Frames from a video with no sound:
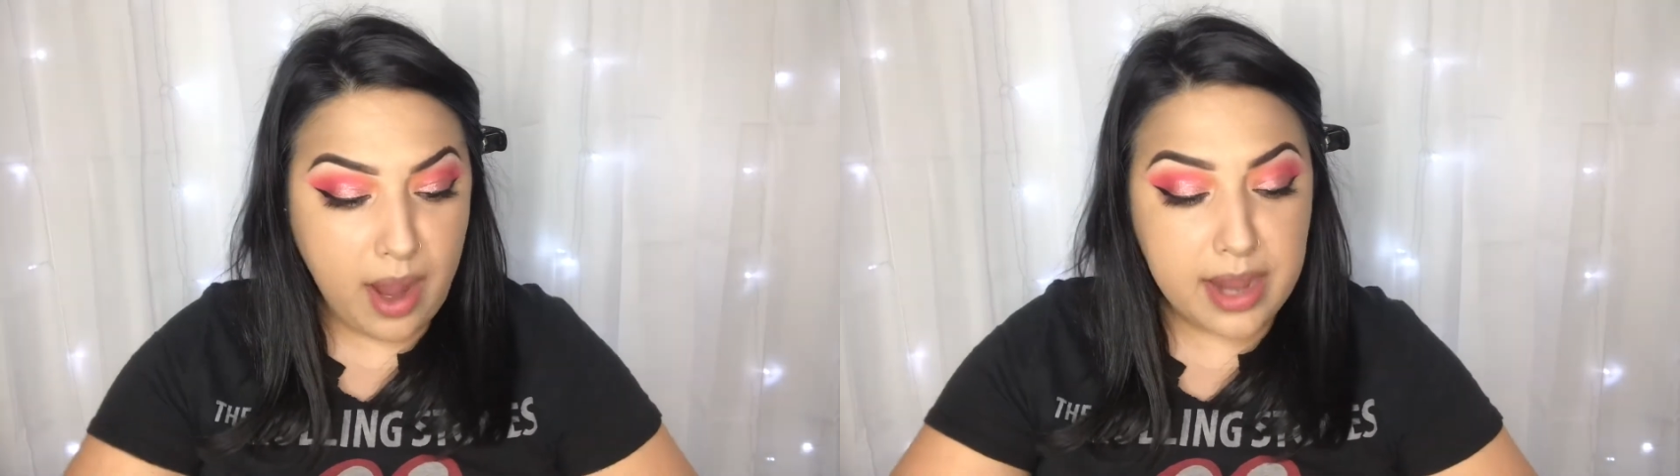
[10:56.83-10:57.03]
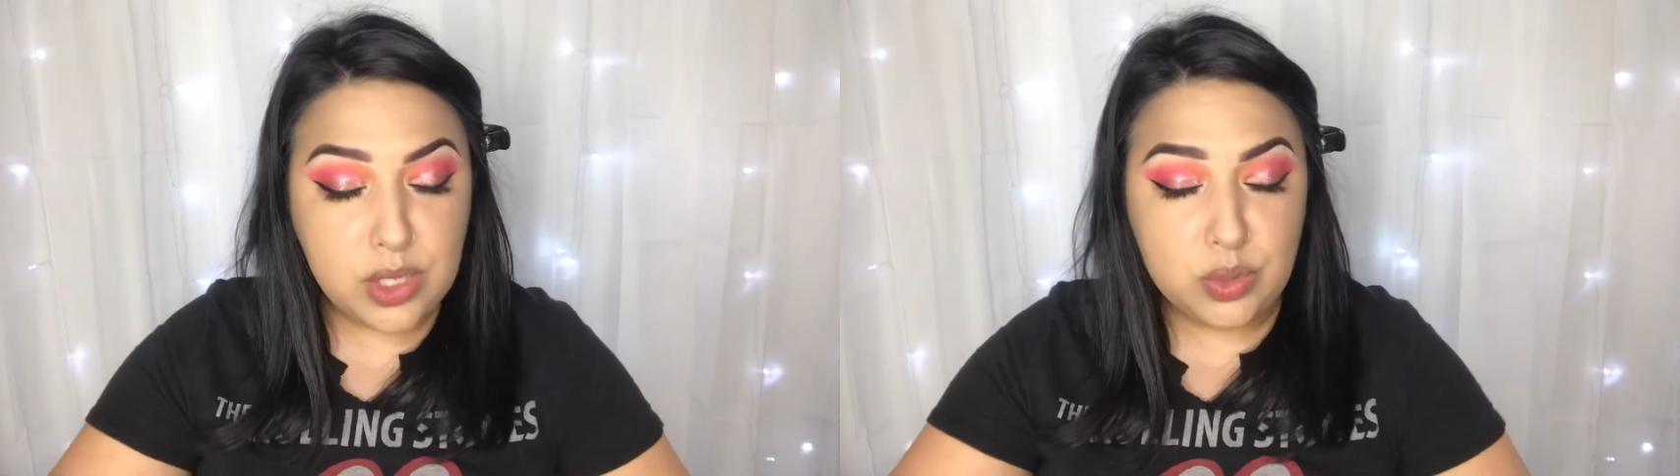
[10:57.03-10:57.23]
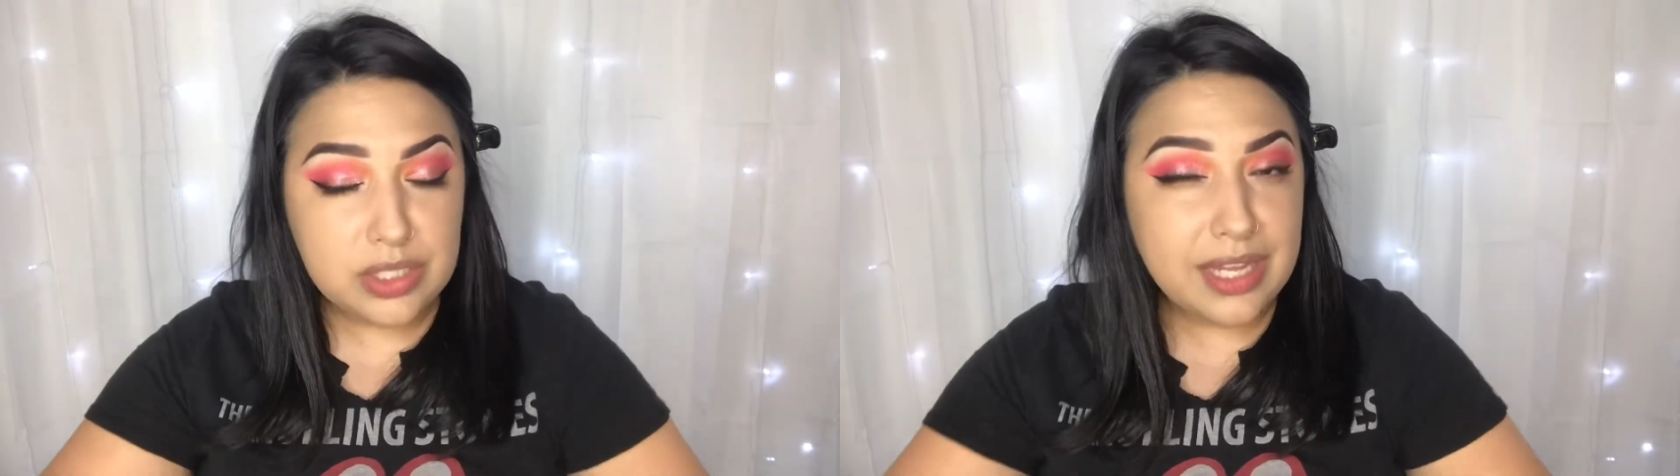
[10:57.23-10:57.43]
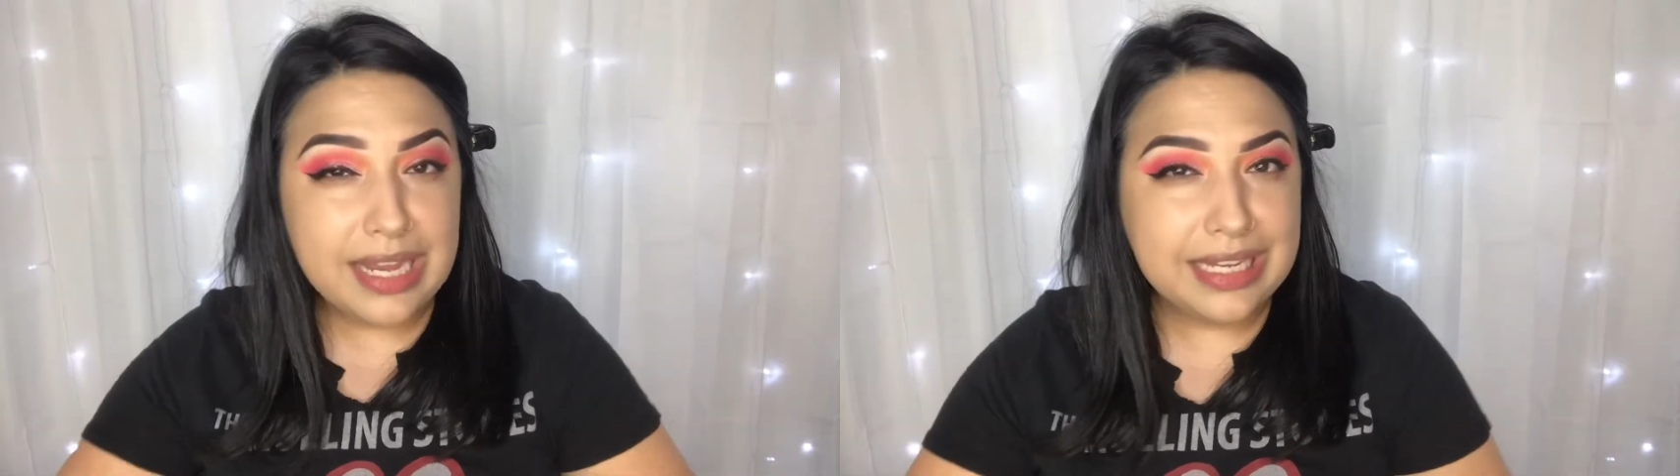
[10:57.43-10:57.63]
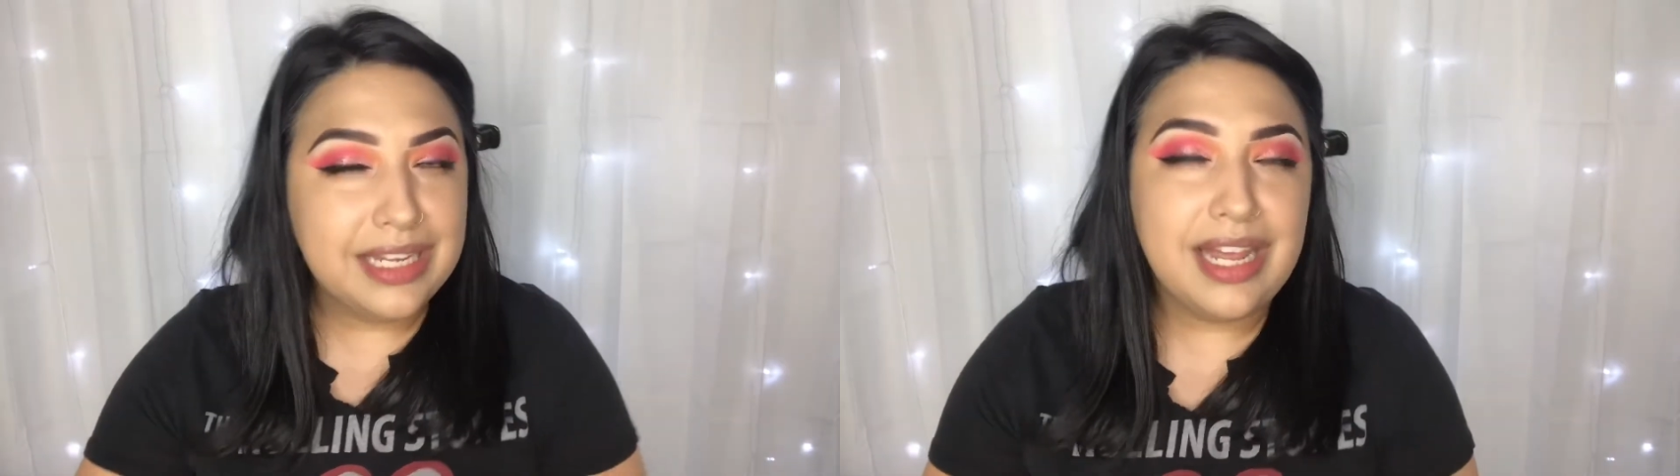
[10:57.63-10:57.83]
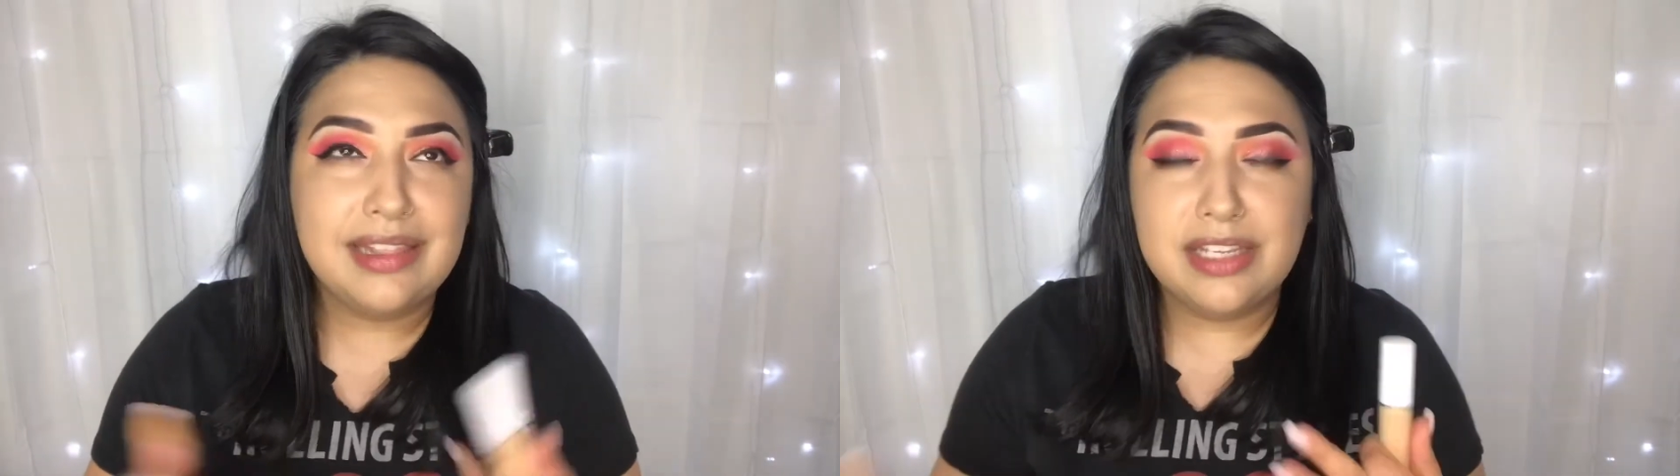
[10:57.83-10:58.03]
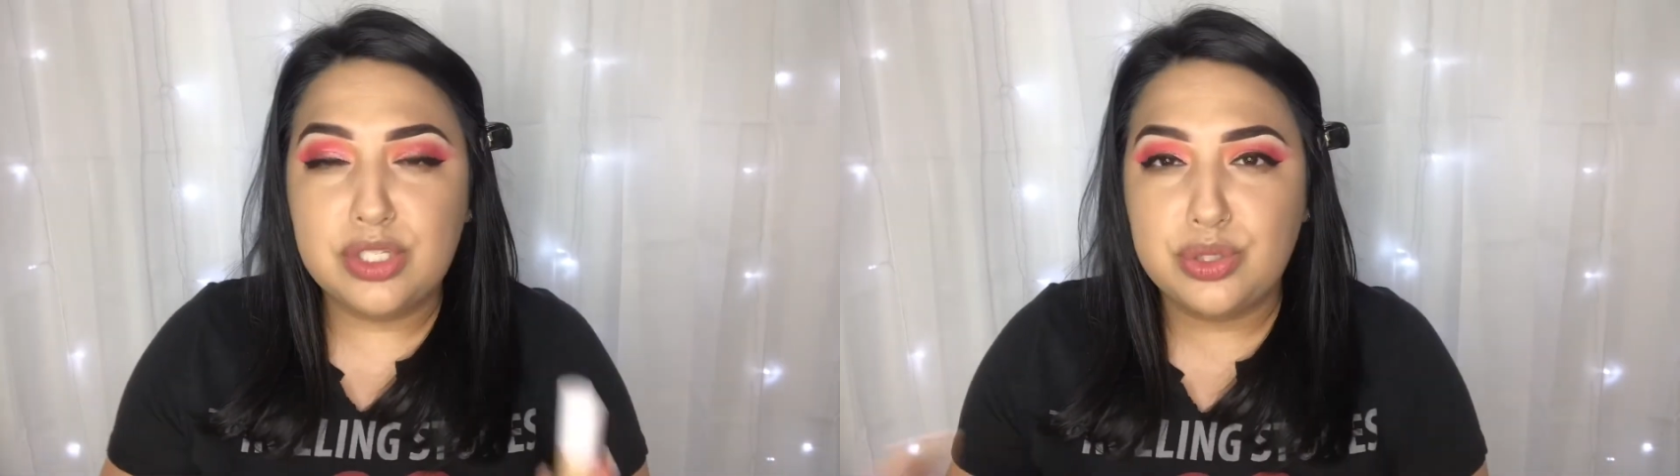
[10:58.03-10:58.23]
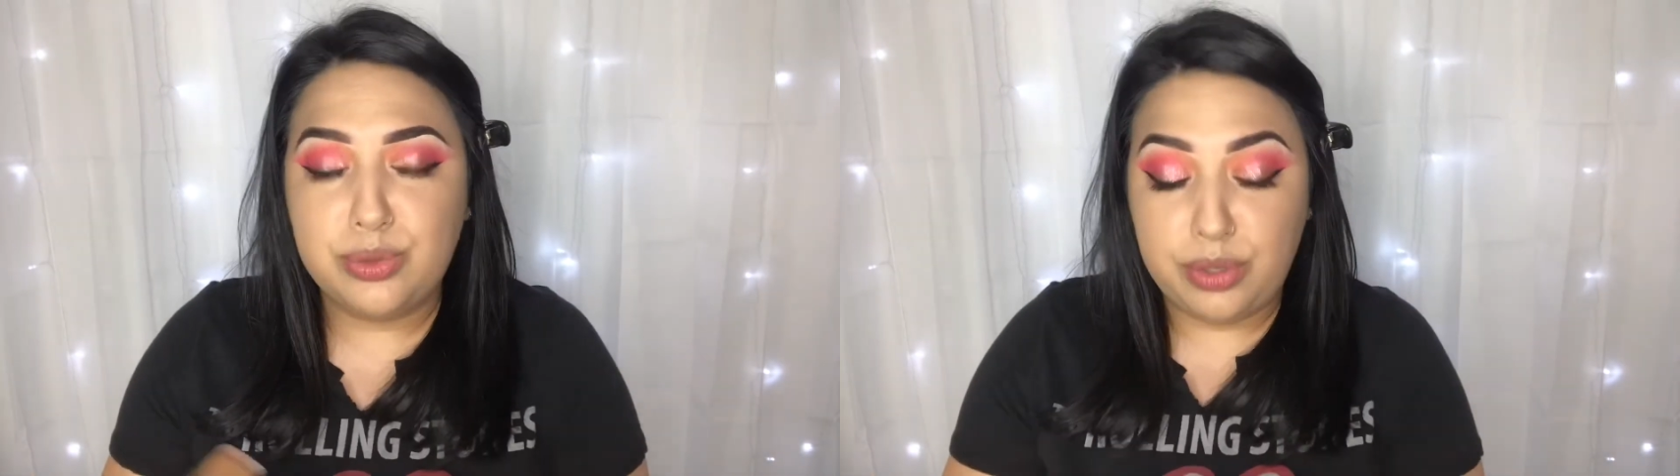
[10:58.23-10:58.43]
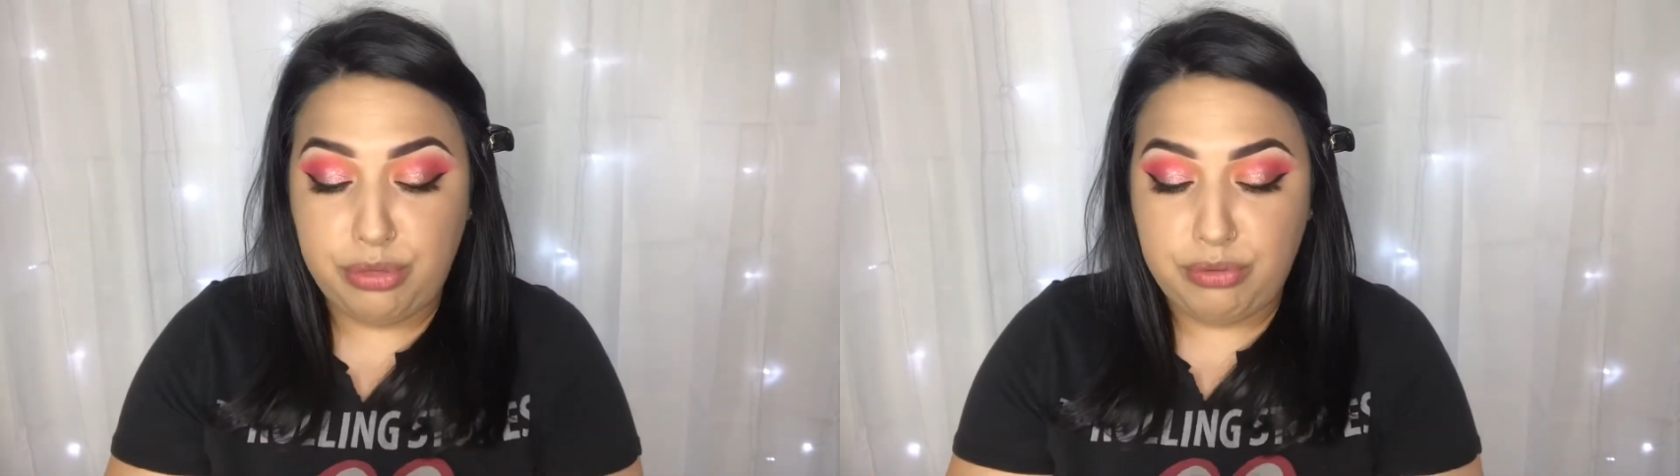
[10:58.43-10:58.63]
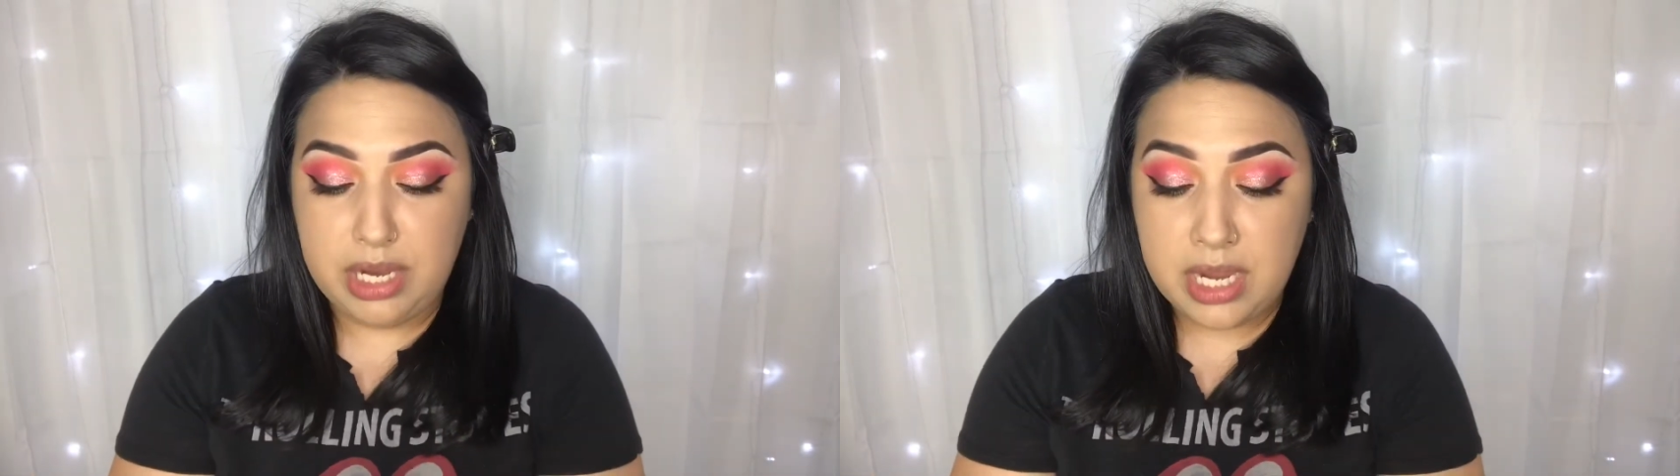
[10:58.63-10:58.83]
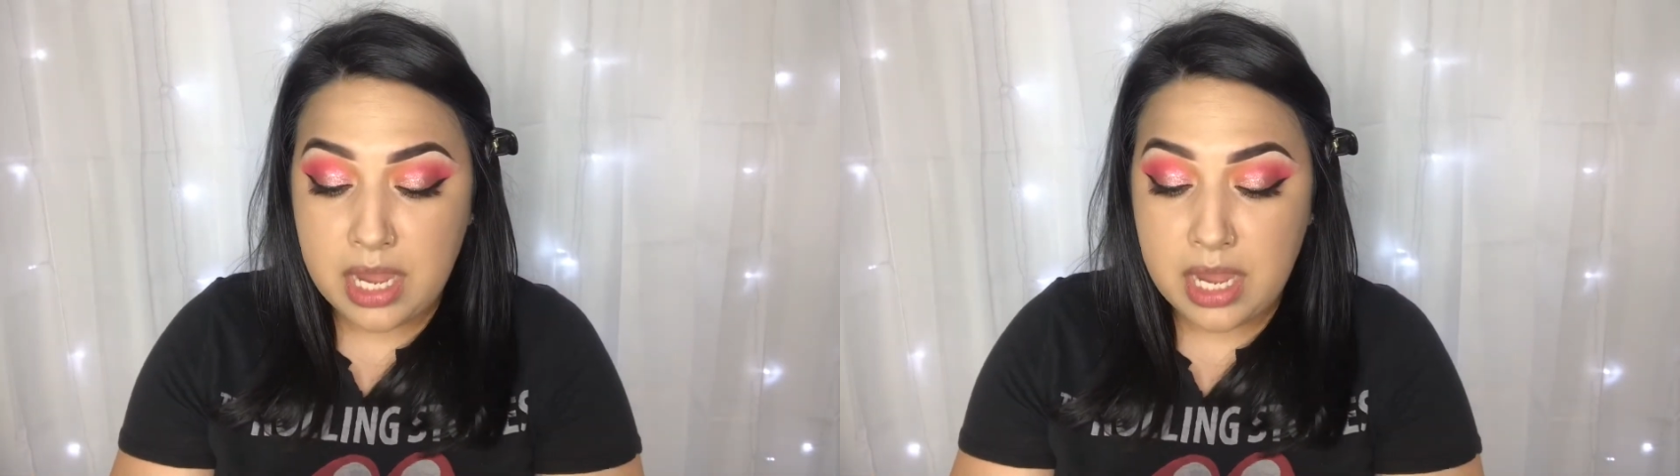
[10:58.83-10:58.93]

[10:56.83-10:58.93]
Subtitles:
Usually I get at least 2 or 3